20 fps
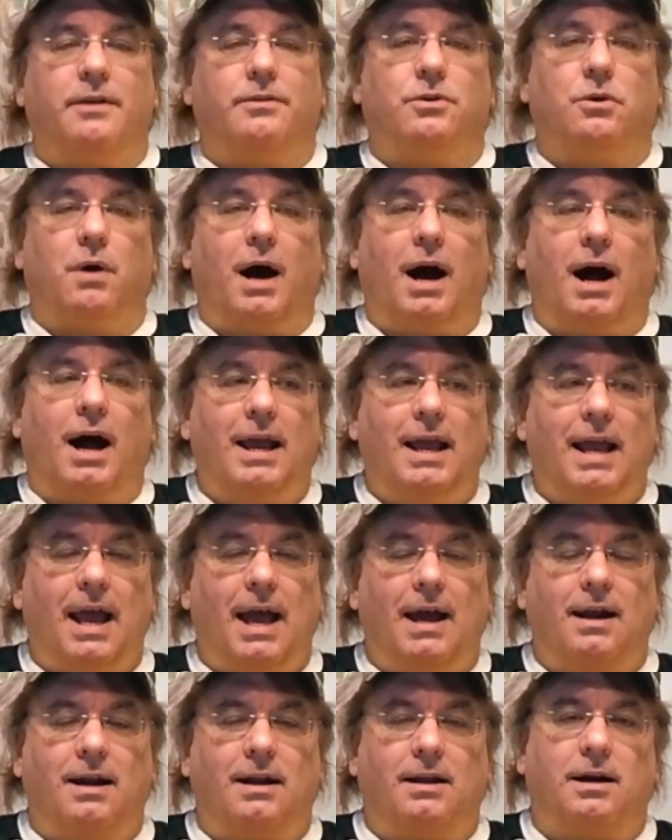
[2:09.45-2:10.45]
So I
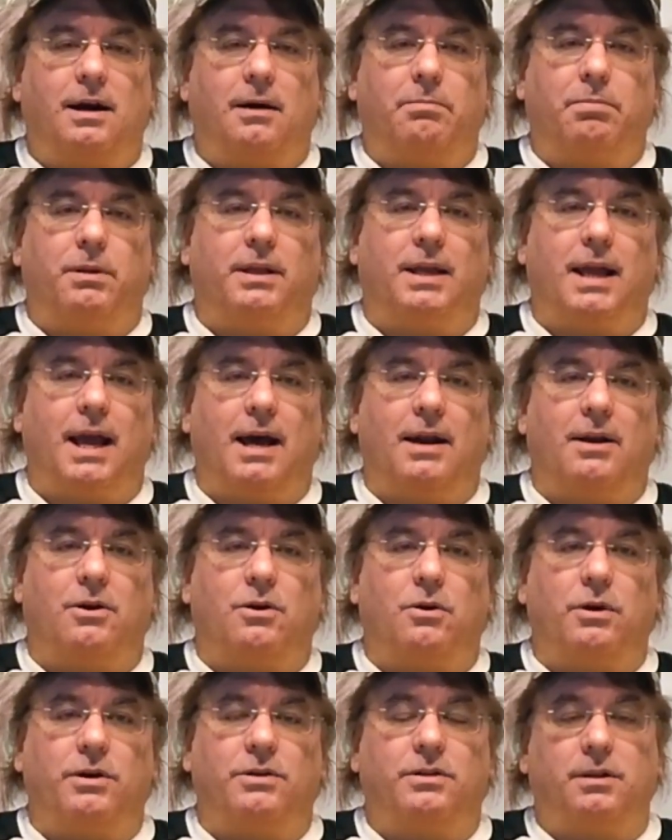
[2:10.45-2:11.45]
added a couple of
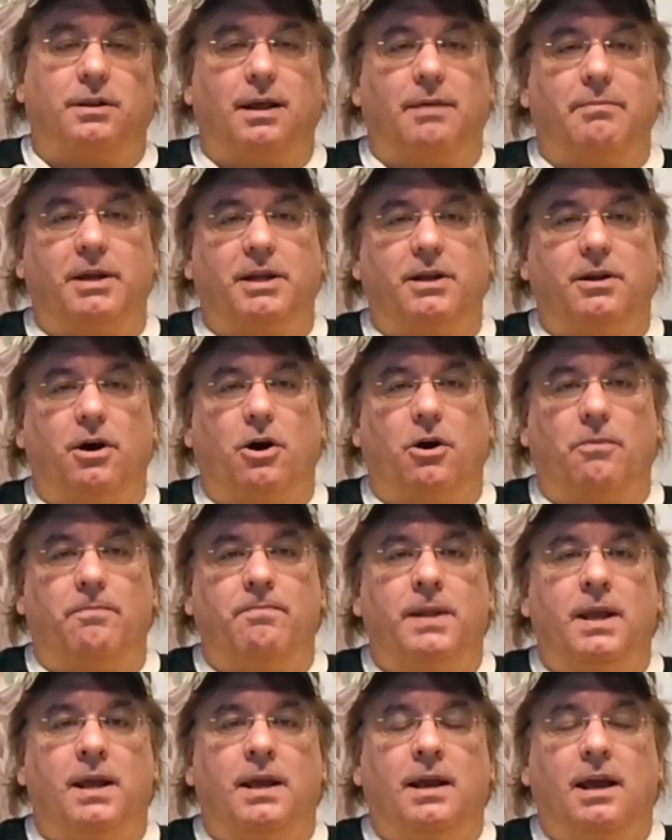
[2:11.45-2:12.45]
categories to let me know
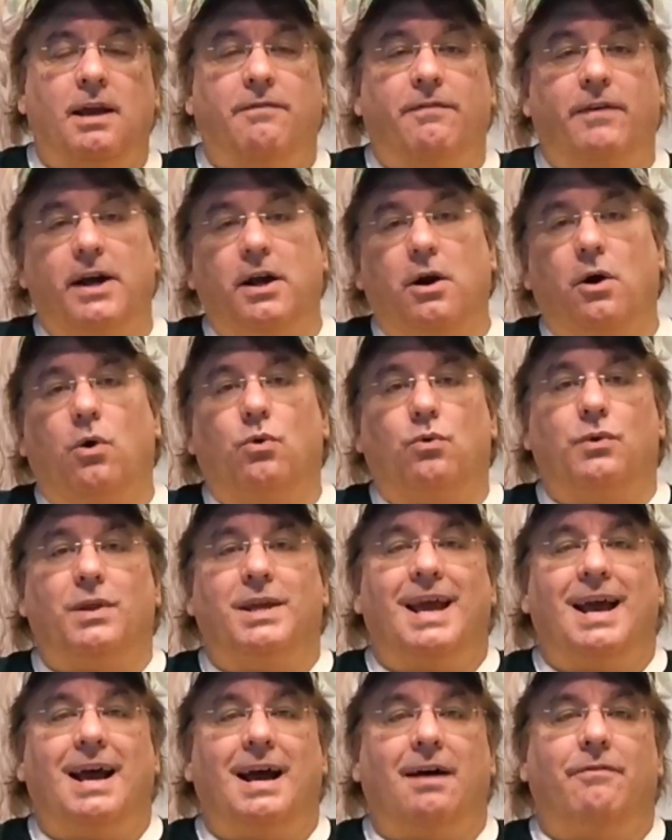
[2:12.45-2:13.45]
if I
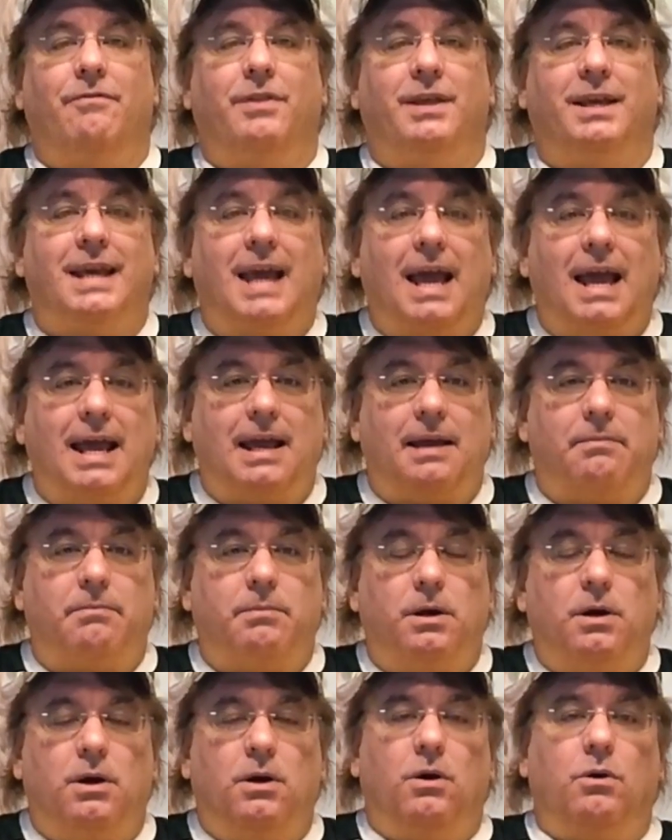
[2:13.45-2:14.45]
only have the
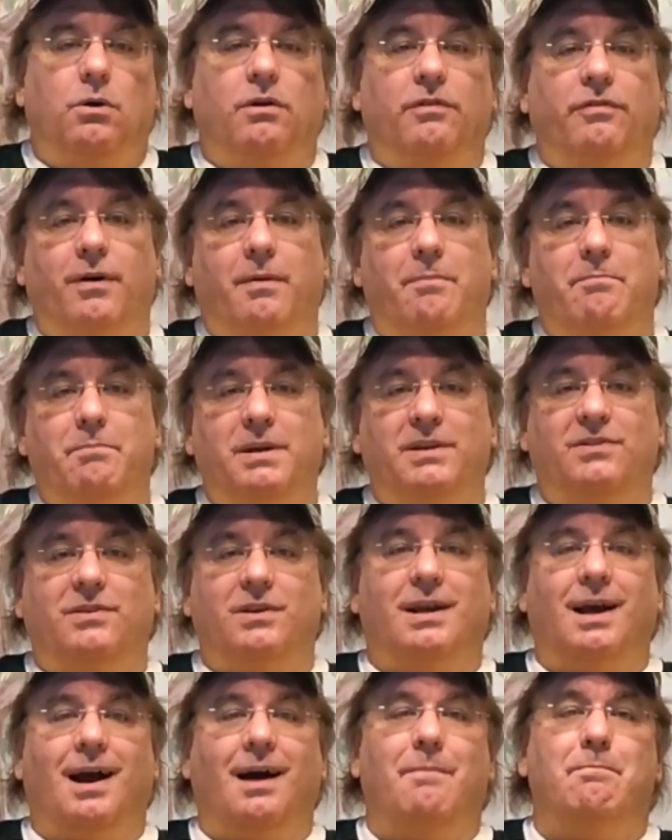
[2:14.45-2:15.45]
game or if I'm
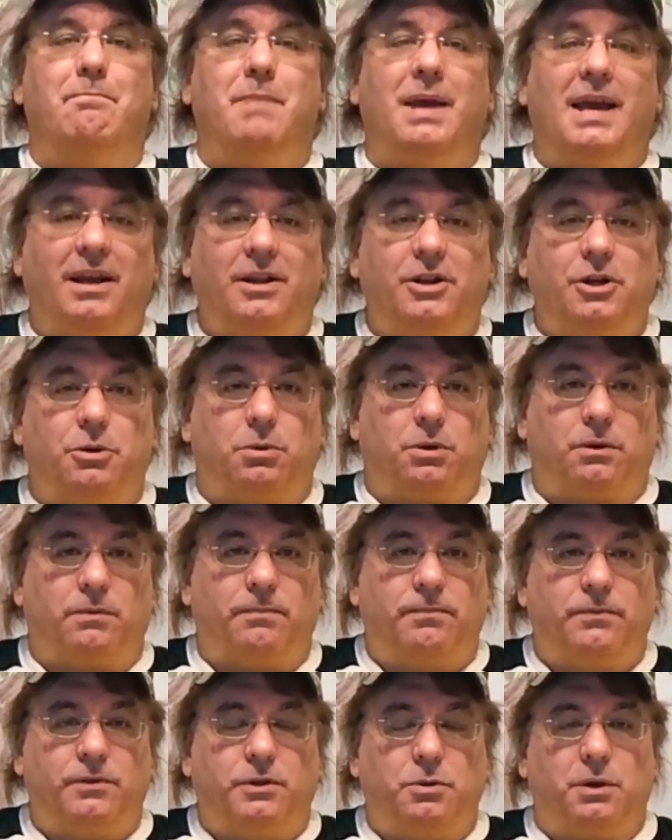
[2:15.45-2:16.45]
missing a
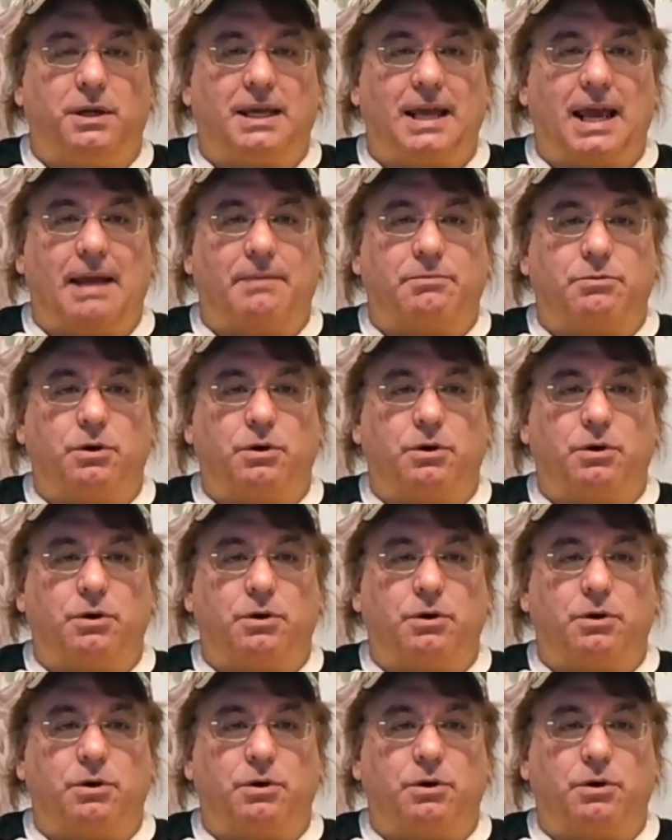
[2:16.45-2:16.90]
manual to a game.